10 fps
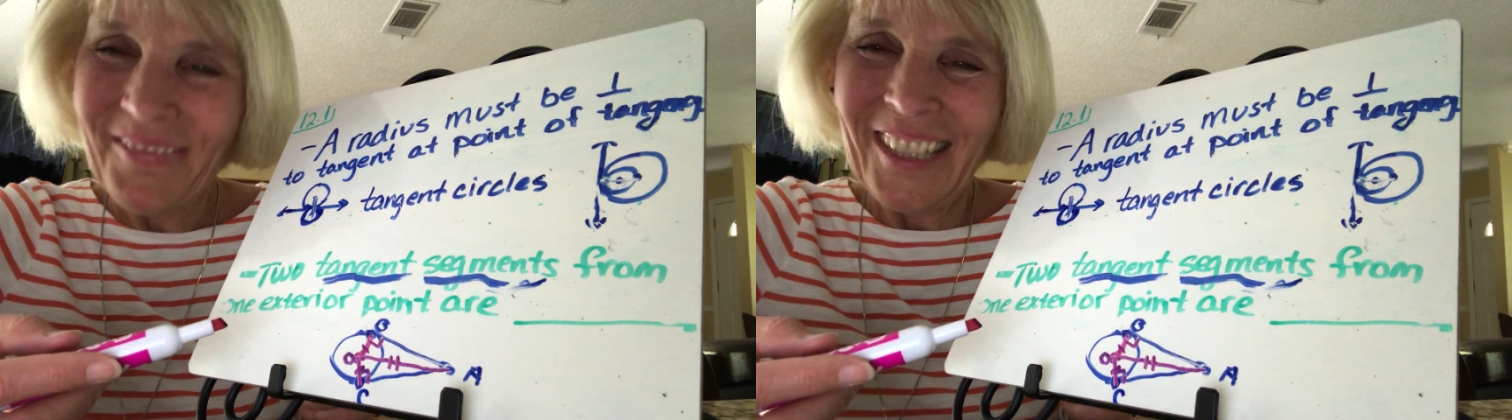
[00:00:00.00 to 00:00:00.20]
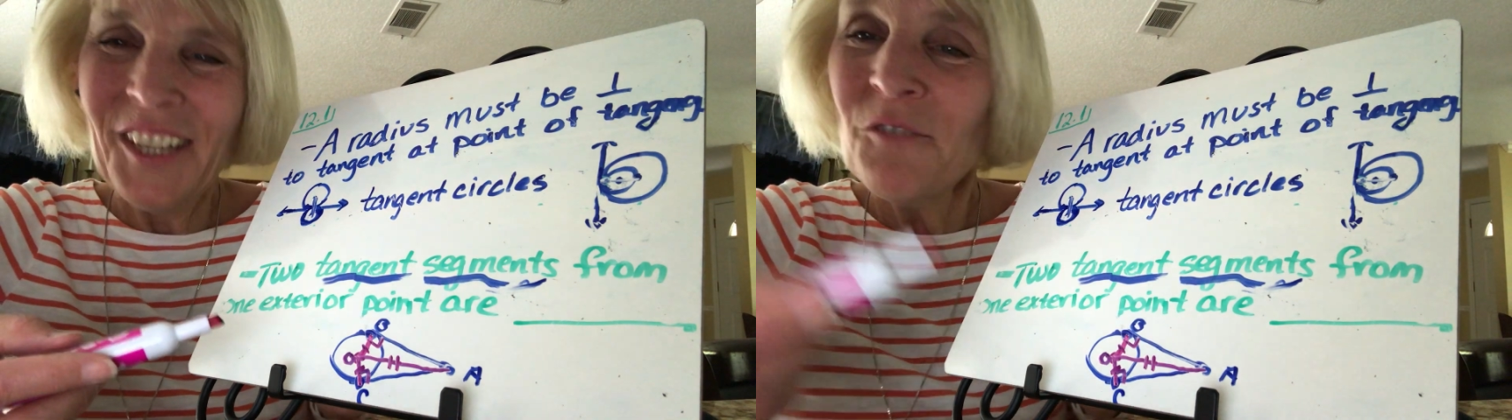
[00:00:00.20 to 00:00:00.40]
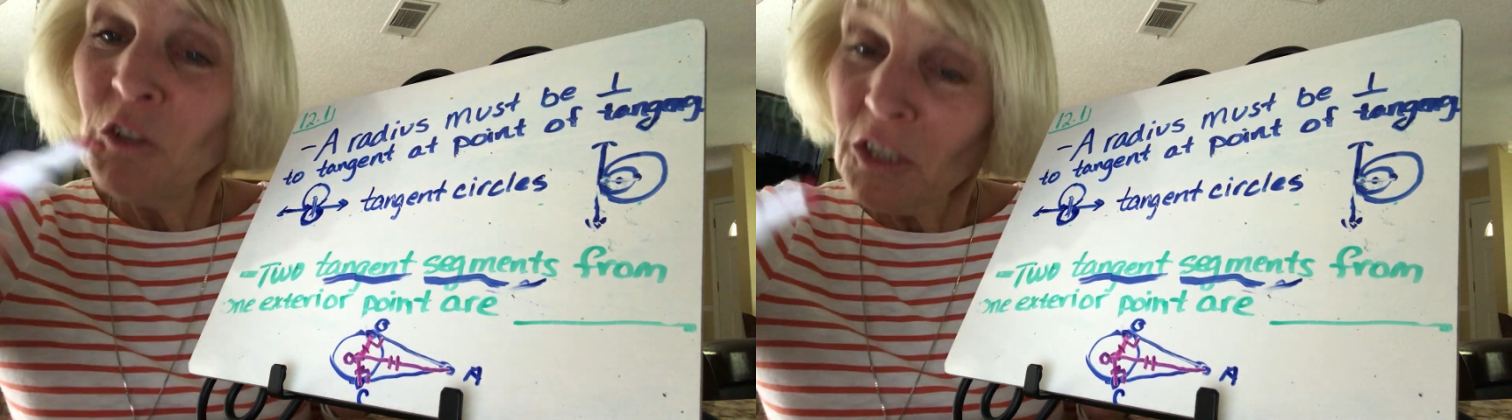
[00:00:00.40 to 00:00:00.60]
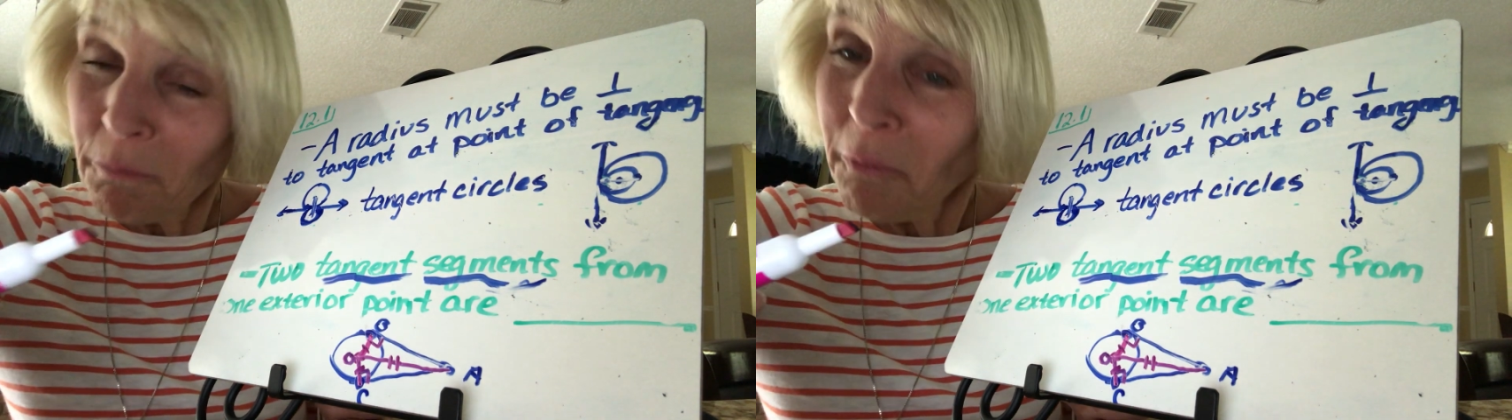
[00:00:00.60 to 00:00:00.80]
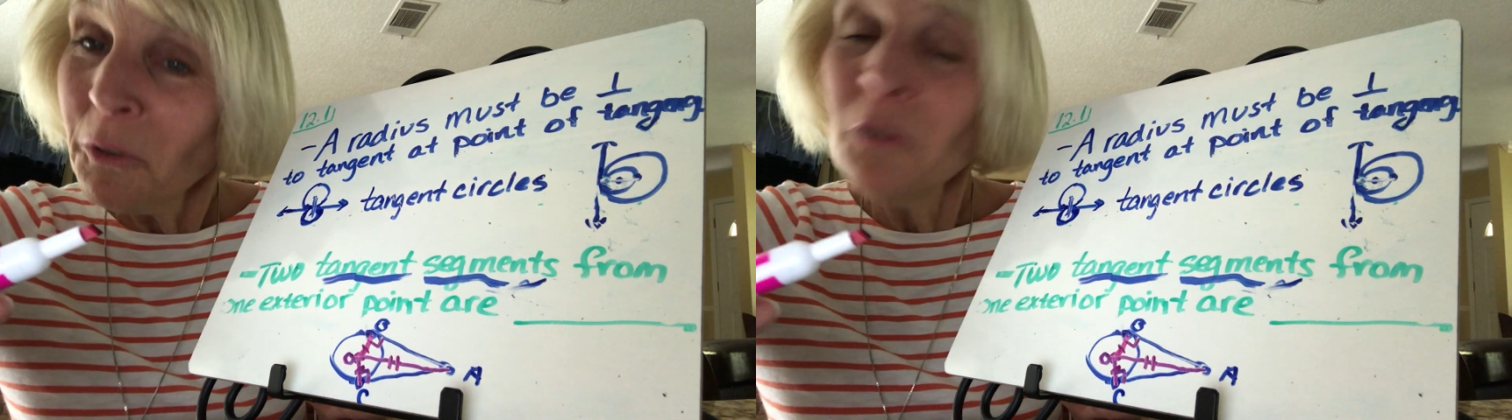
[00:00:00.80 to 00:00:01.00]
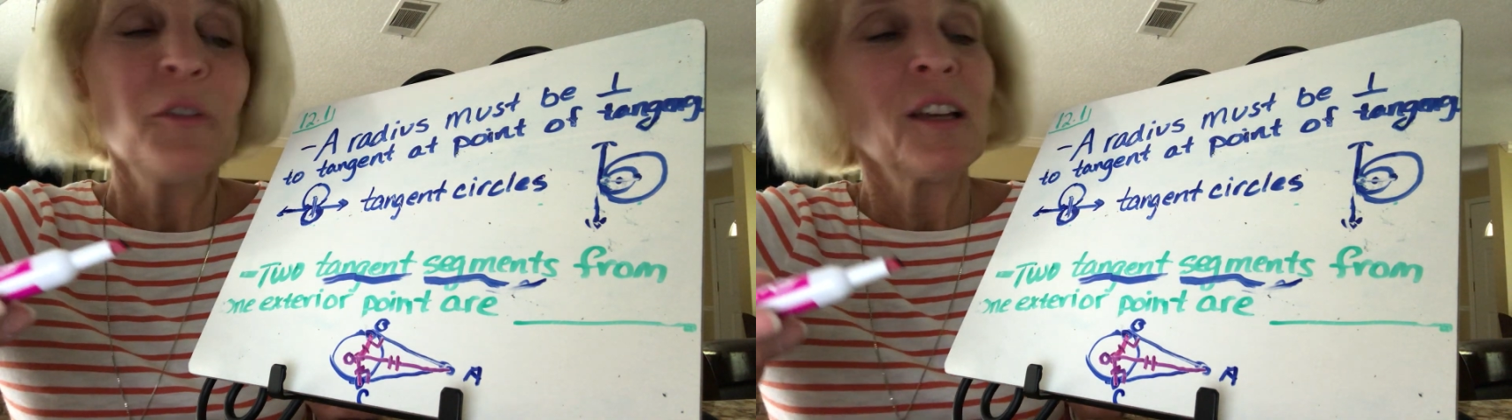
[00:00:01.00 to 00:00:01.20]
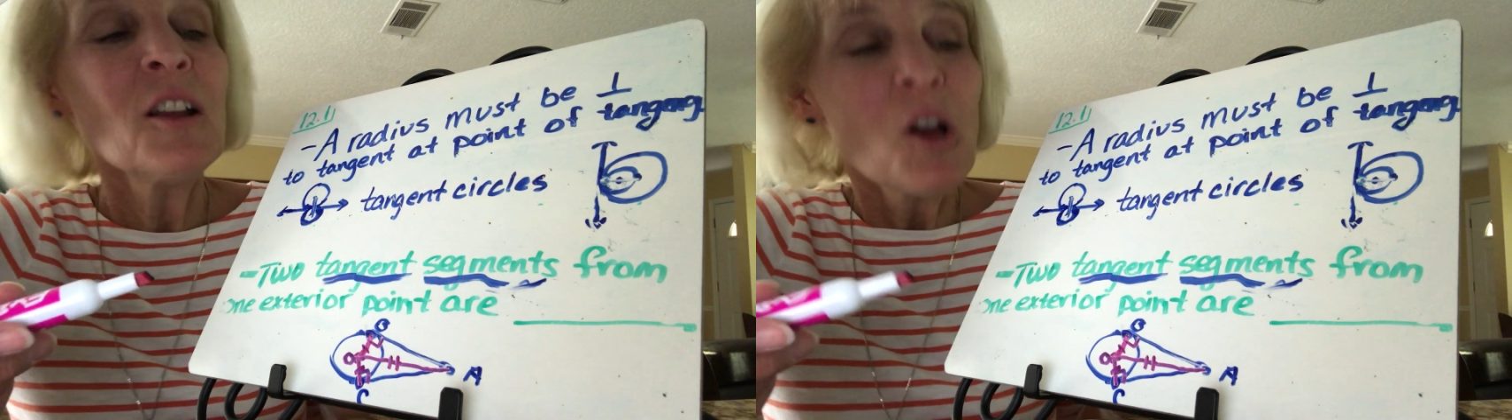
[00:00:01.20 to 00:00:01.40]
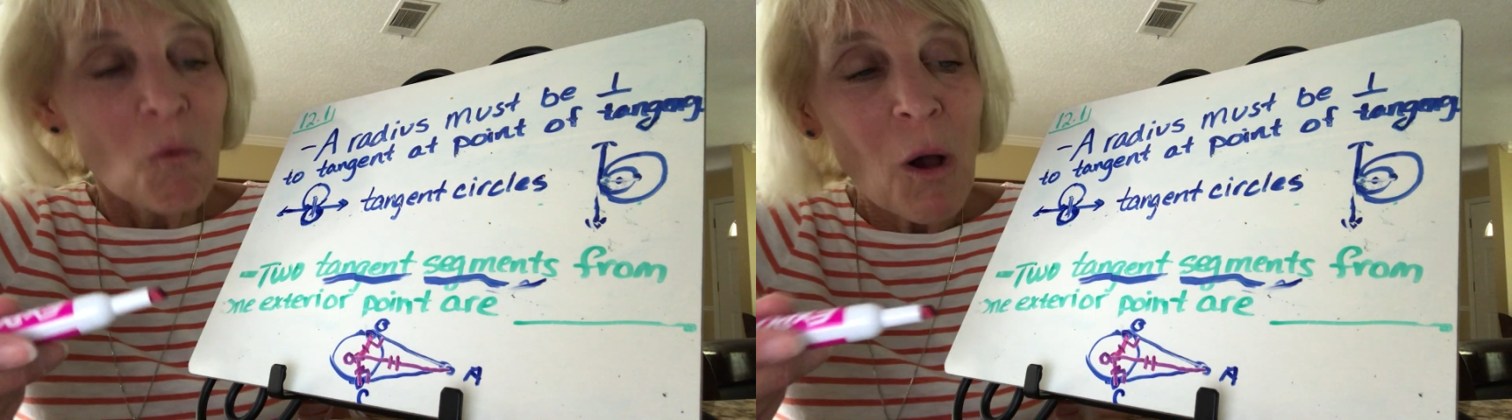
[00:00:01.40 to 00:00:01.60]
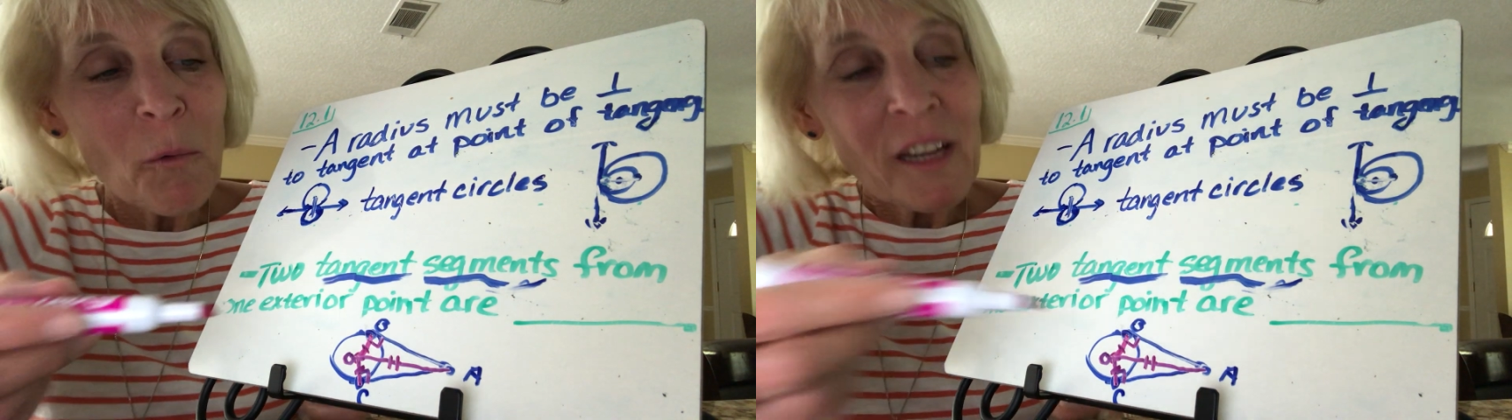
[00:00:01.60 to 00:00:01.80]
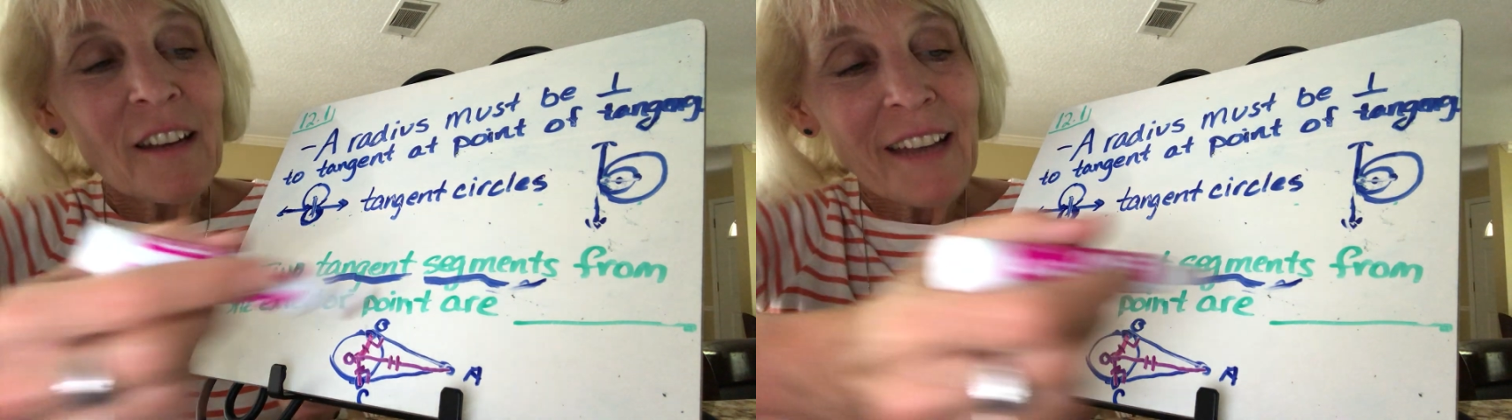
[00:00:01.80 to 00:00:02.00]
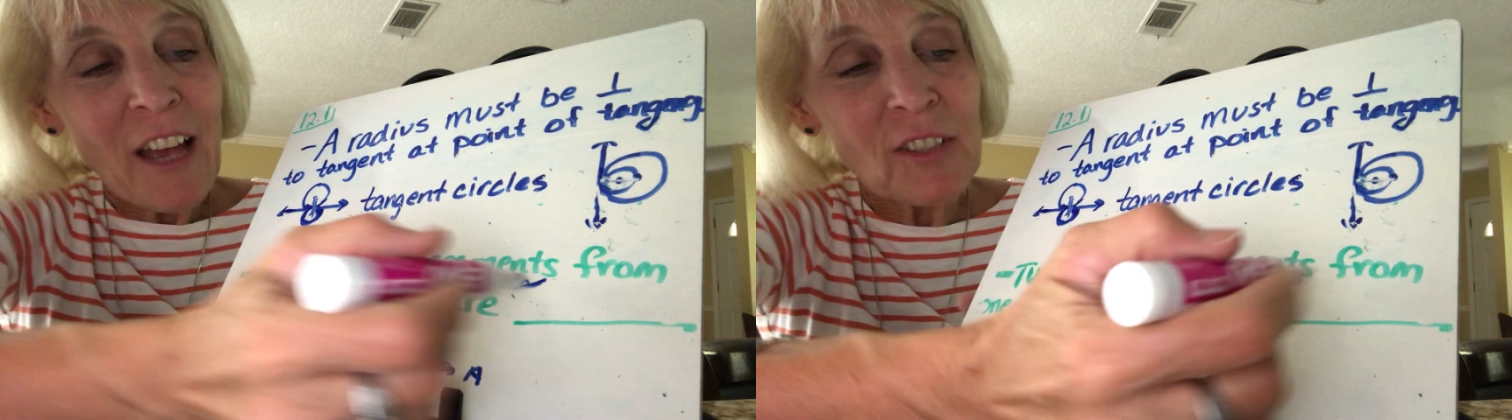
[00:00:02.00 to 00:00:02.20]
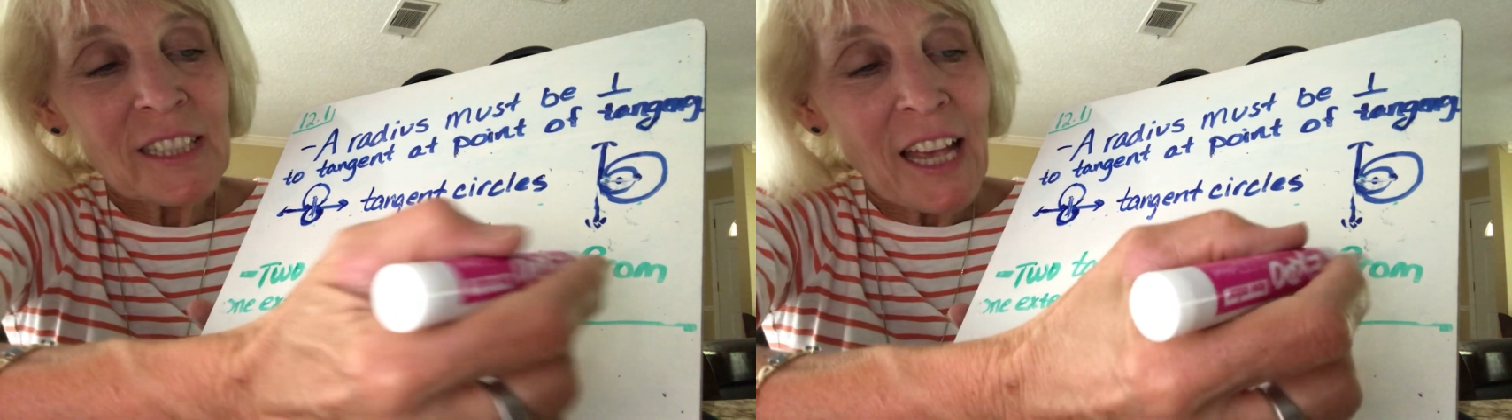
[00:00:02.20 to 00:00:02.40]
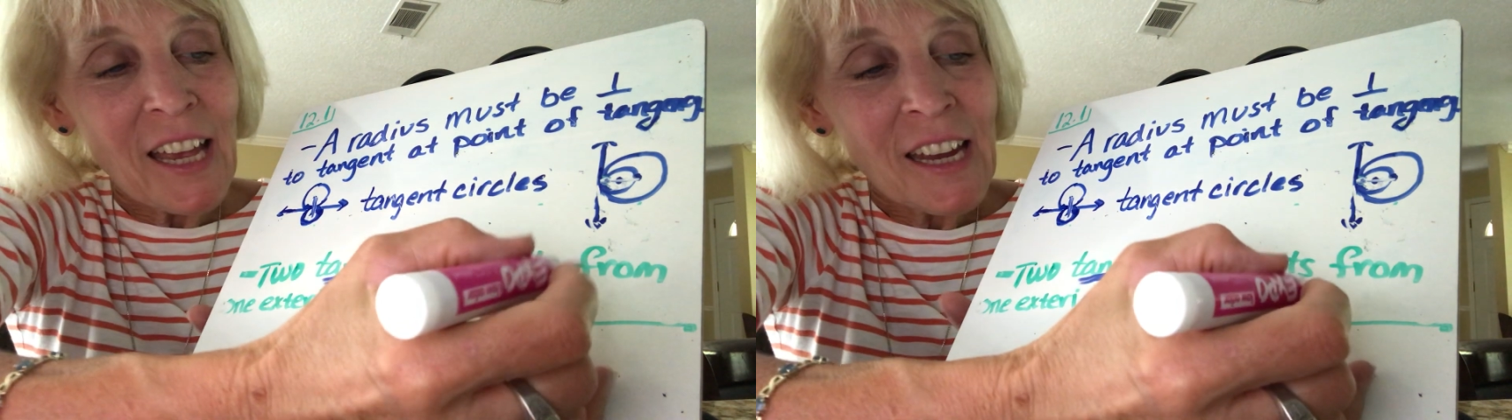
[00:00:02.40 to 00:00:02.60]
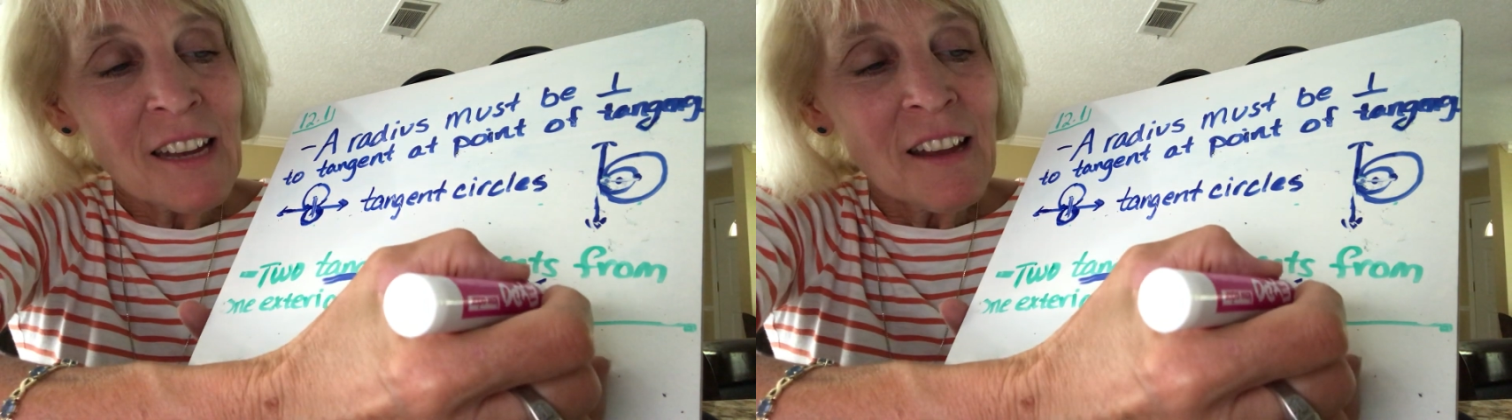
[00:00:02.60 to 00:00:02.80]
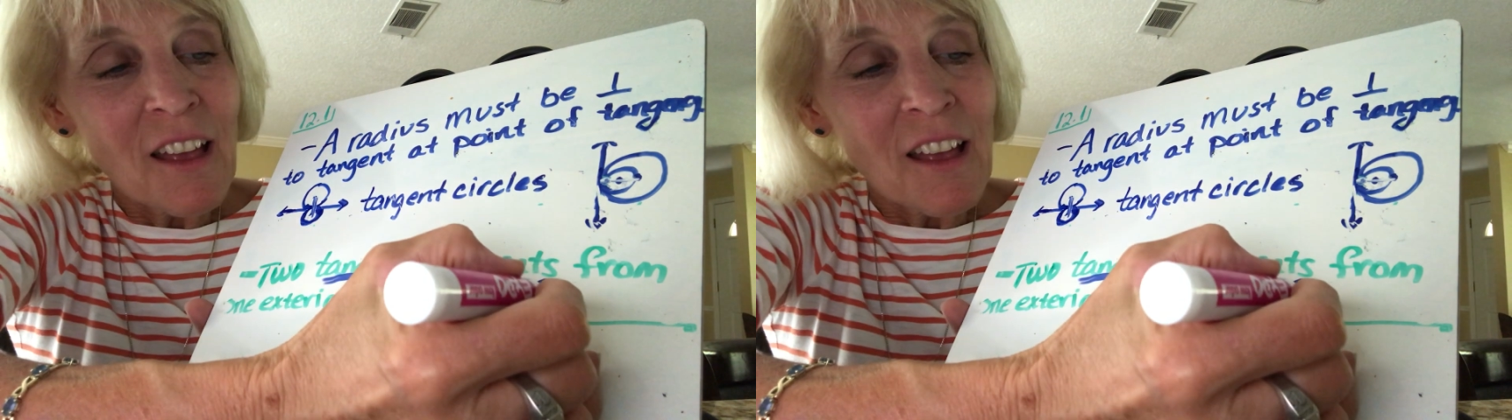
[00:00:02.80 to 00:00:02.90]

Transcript: You've just proven what we can now say.